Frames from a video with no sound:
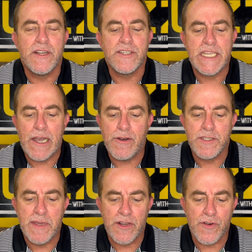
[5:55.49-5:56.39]
there, see how it's
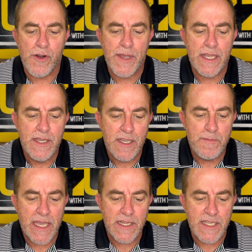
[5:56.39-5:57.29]
been growing, and
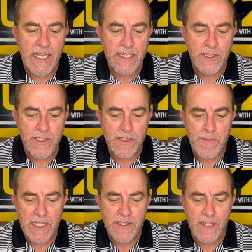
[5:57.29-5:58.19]
make a diagnosis
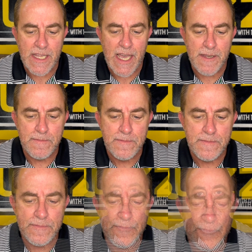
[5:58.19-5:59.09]
based on that.
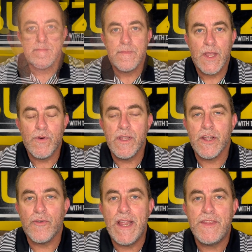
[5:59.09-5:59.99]
And one of the
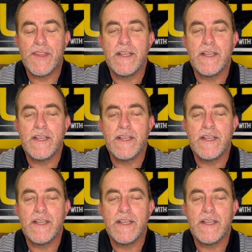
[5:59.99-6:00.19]
great